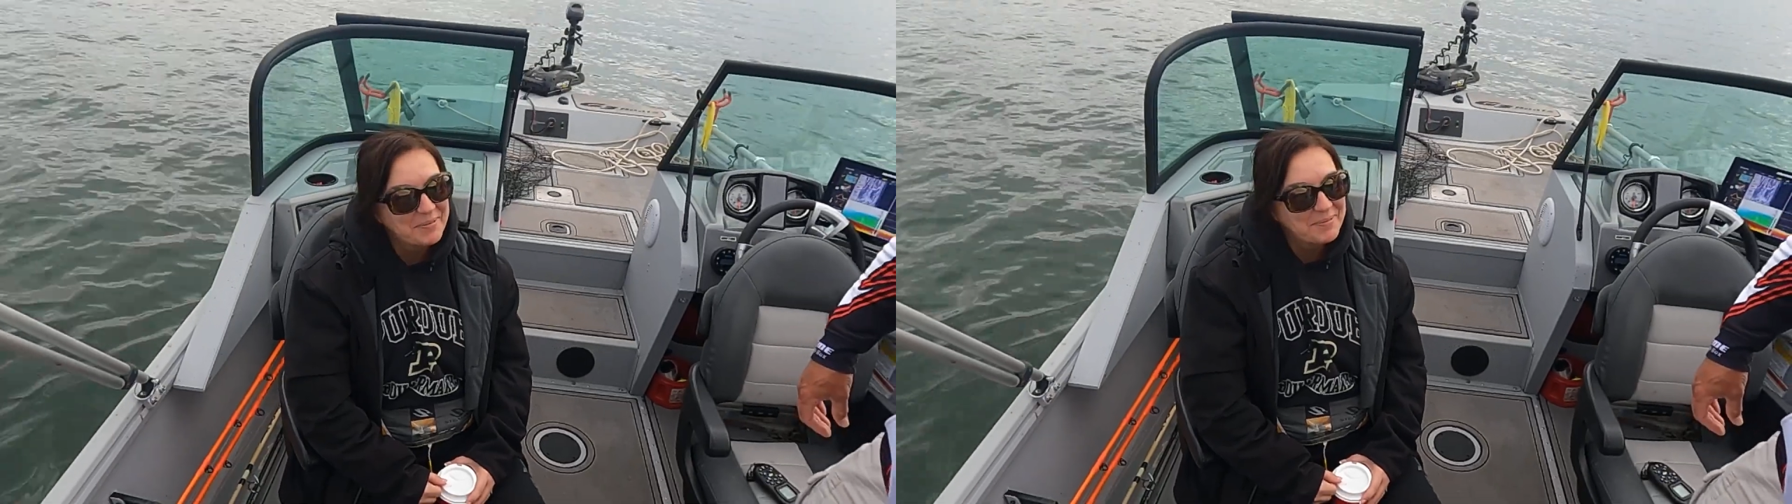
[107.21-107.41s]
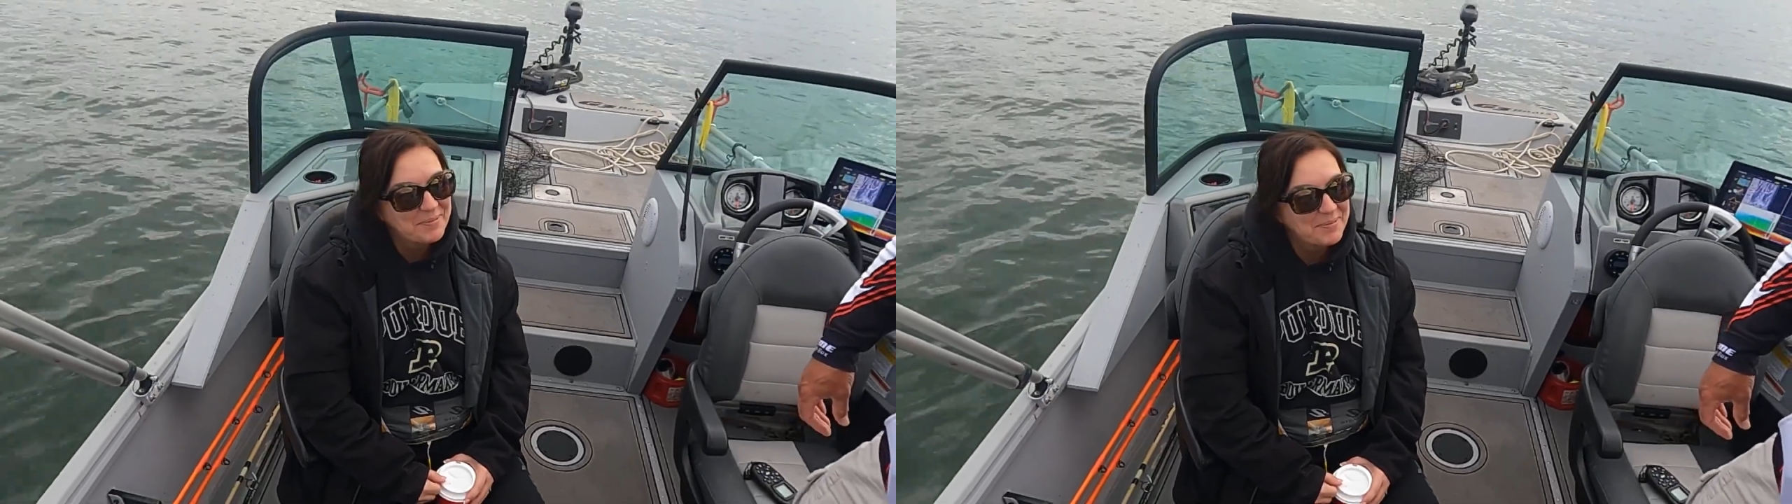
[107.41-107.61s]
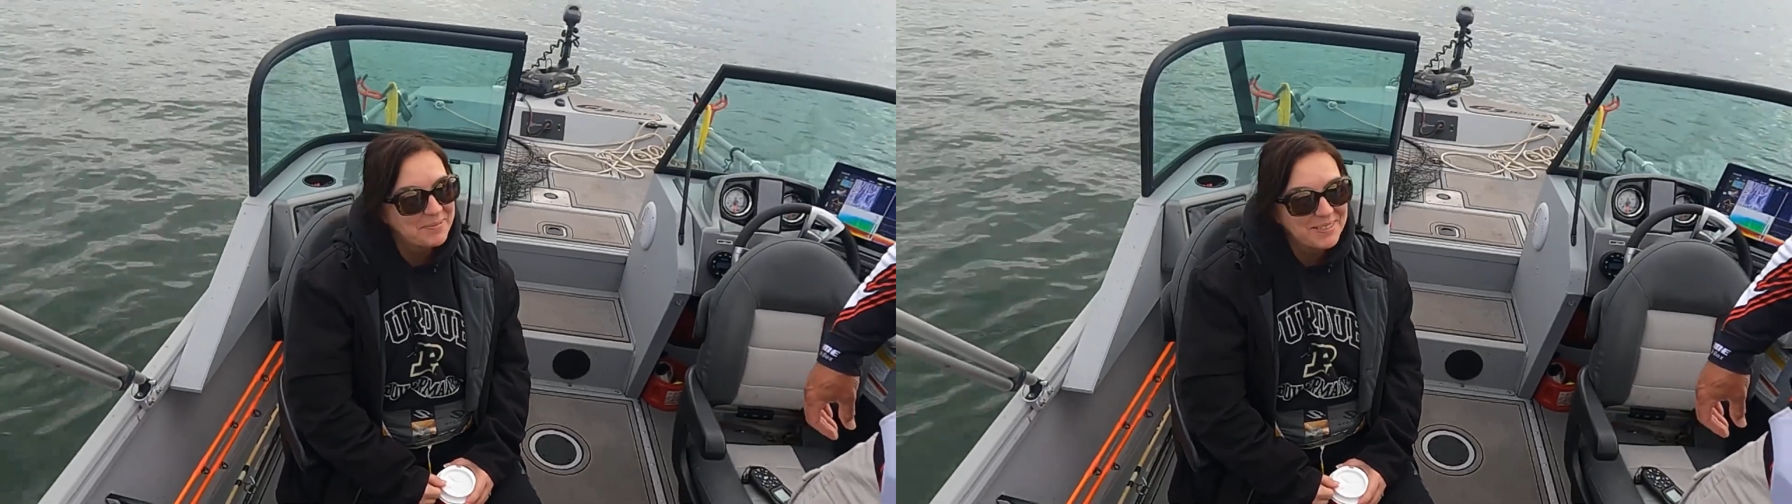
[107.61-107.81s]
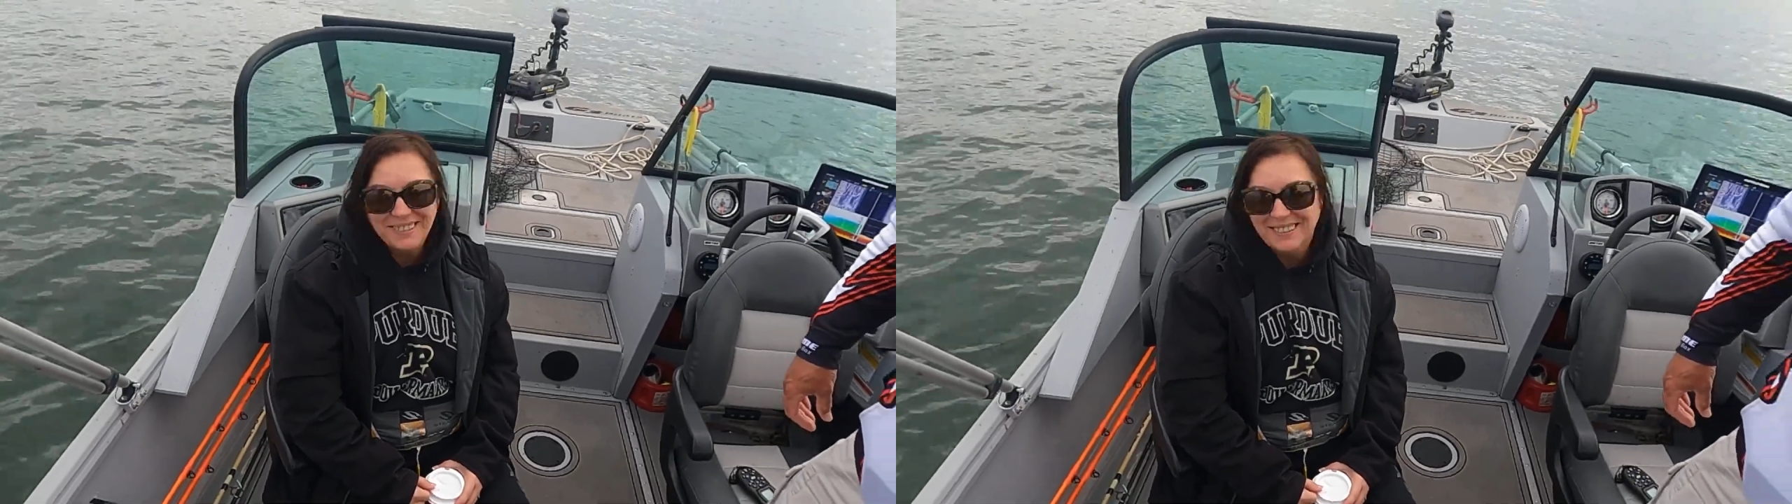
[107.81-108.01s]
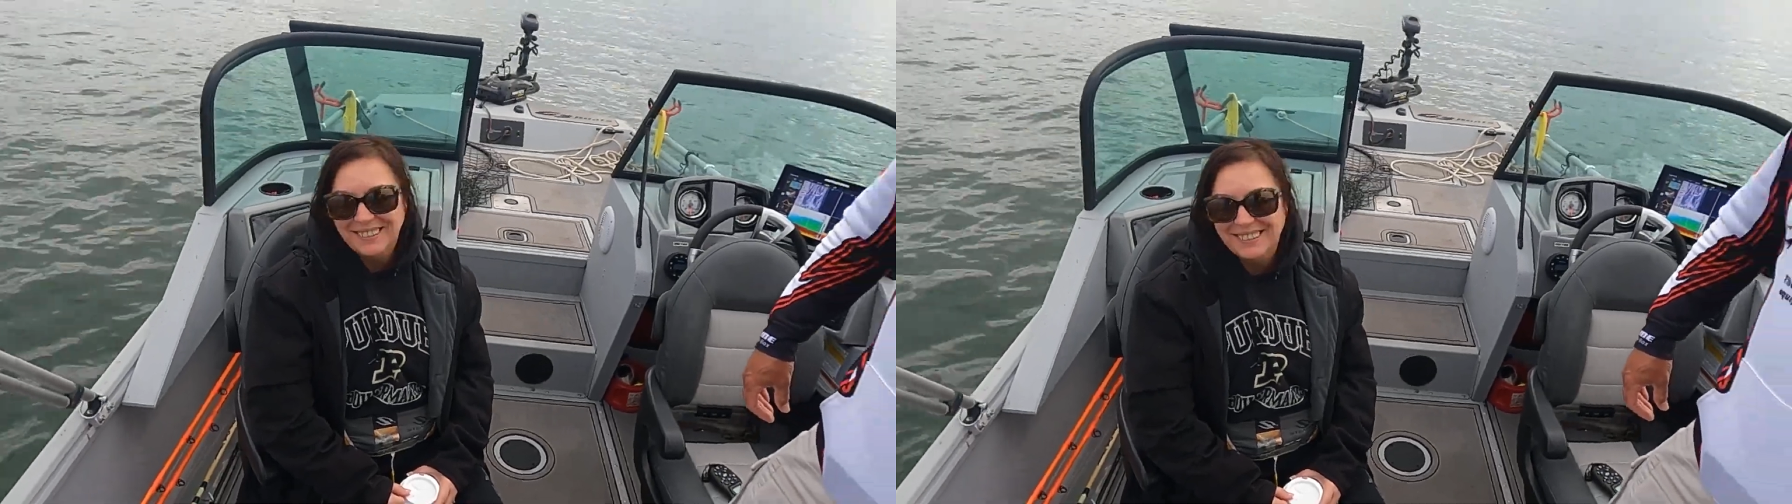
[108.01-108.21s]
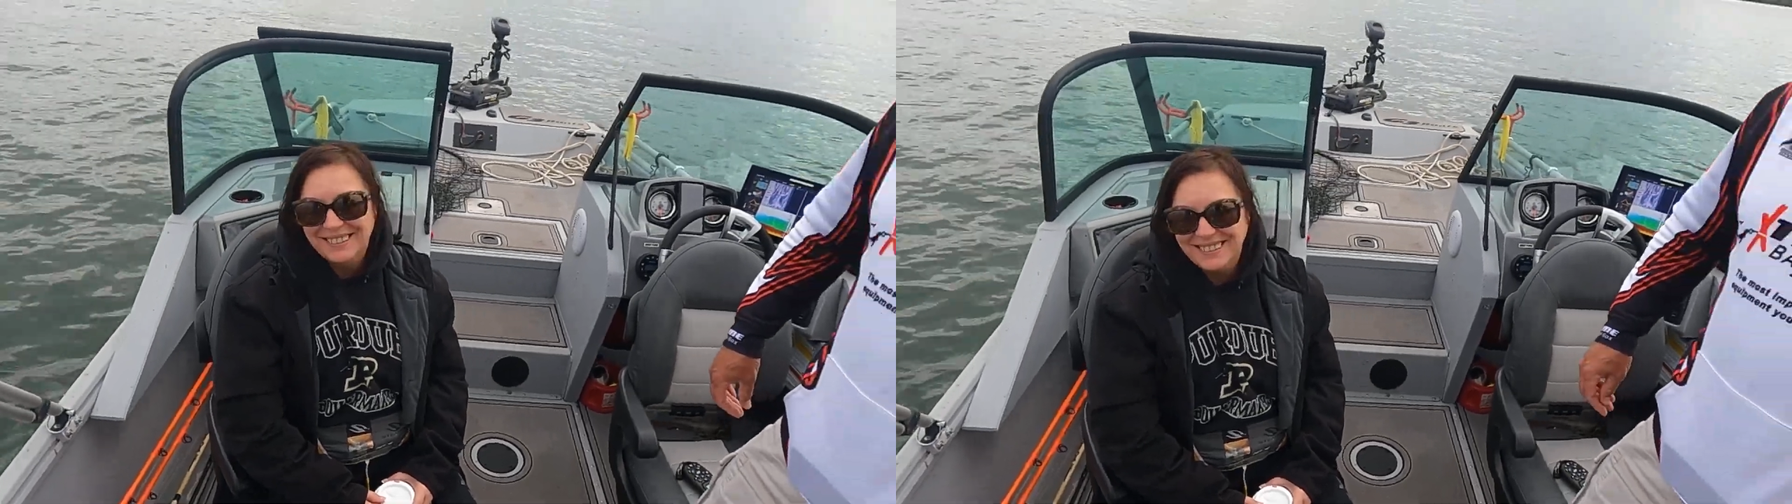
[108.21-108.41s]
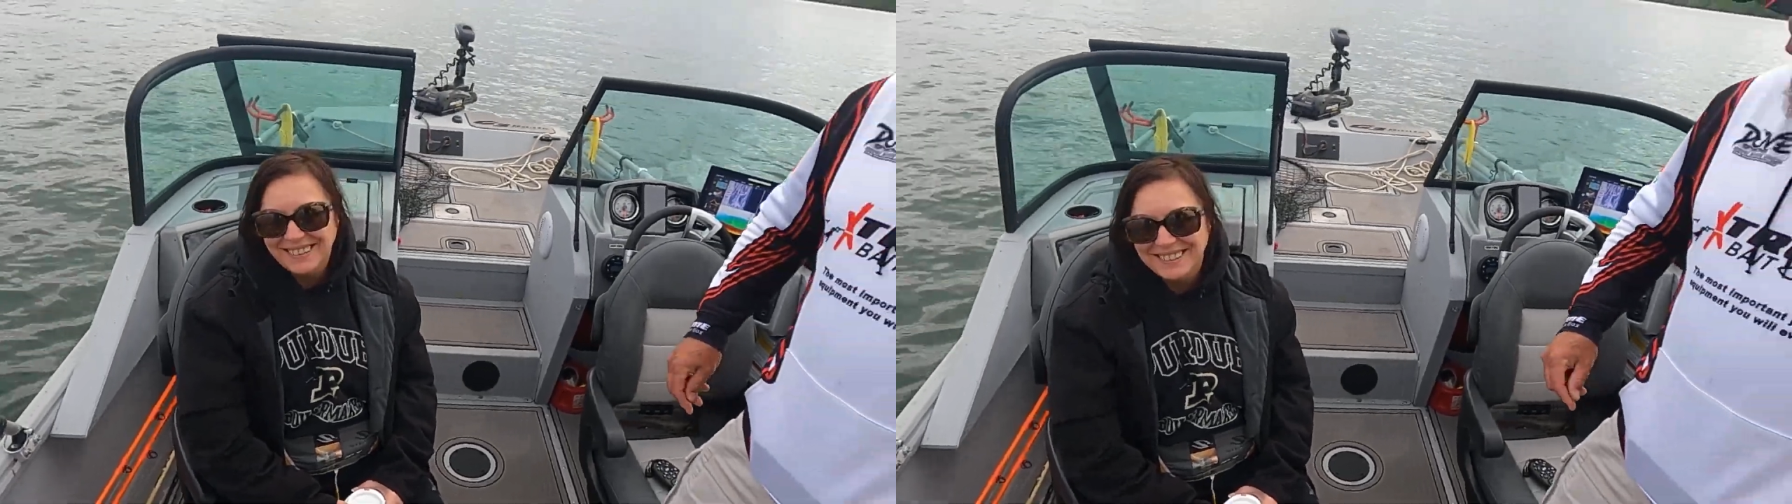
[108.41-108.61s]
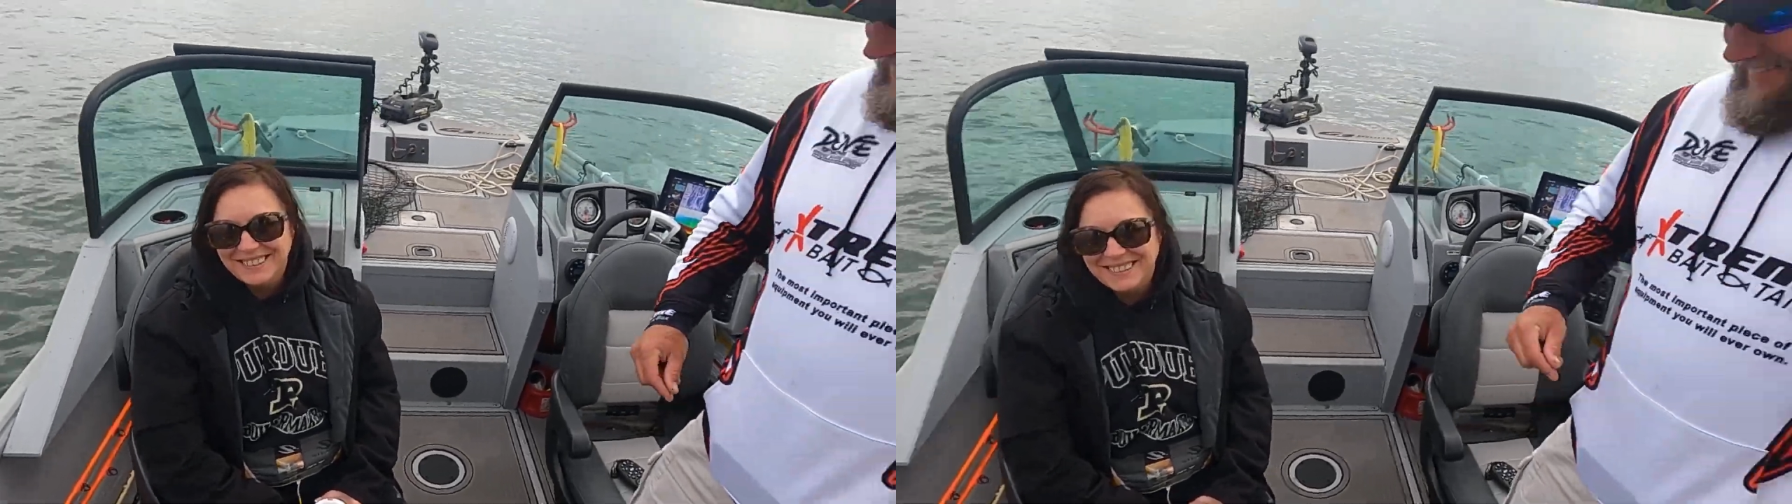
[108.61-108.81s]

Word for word: on it. Yep.